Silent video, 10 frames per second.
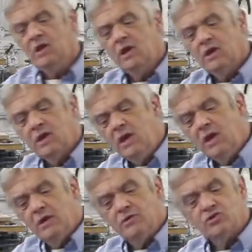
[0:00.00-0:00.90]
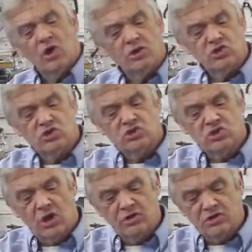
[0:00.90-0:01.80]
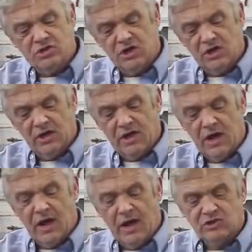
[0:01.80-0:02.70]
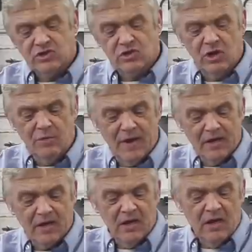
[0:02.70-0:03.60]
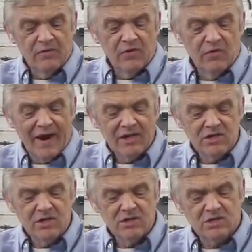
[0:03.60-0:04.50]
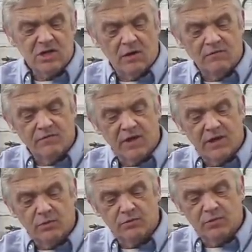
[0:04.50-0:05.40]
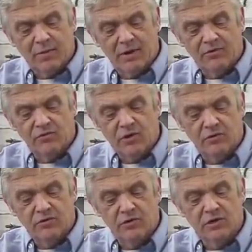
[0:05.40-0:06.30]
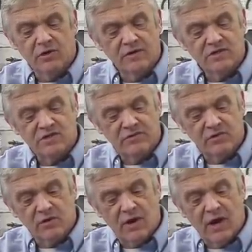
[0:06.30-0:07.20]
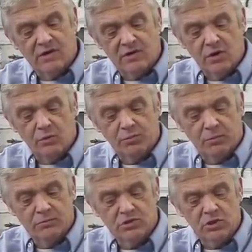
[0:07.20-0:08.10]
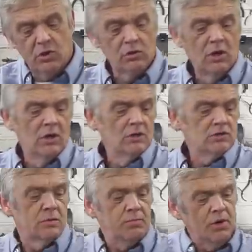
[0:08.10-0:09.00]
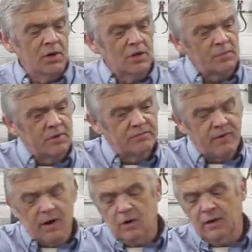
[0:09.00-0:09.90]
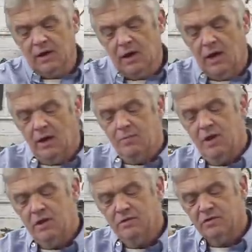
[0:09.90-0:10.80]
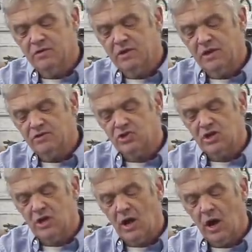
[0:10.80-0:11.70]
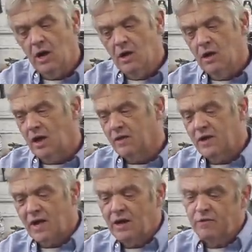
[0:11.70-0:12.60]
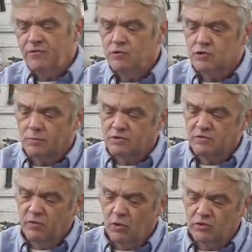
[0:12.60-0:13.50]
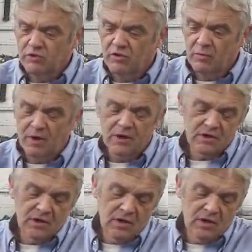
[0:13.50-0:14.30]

It is astonishingly exothermic. The reaction itself can get up to about 300 degrees centigrade, no problem at all. So we put a little bit of our quicklime into this here, and then add a few drops of water to it,